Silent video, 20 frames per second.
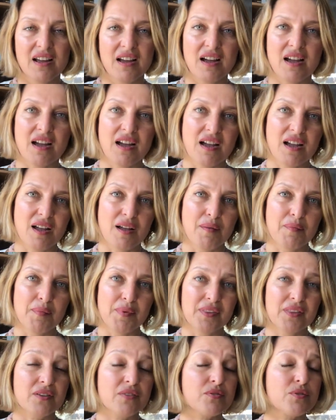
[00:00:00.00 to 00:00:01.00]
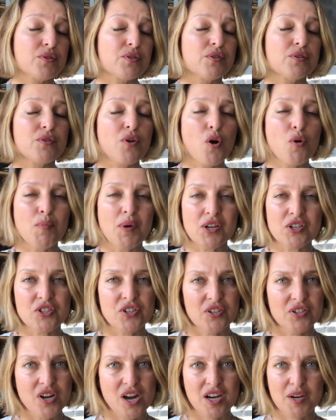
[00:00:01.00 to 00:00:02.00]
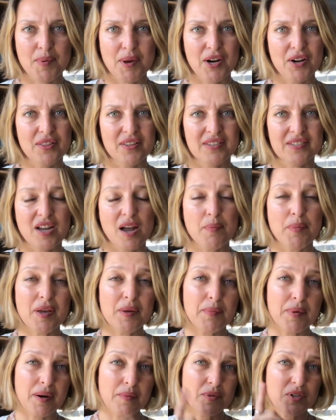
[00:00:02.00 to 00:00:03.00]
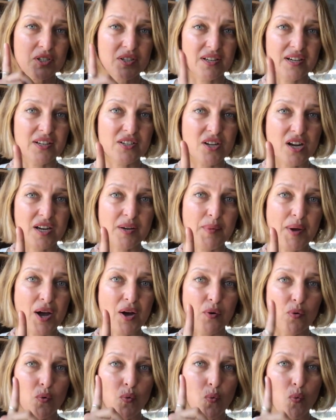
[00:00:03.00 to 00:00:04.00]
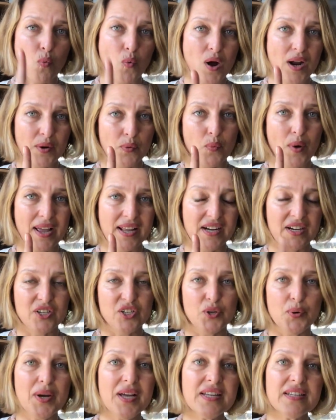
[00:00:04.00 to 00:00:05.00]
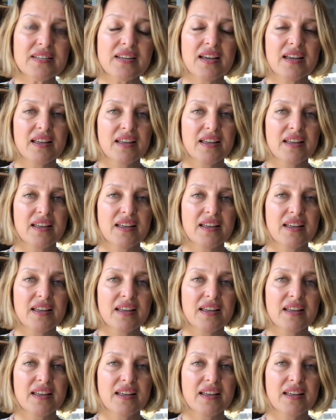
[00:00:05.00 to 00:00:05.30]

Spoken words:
There's so much to talk about on this topic, but I'm just going to talk about one way to do it.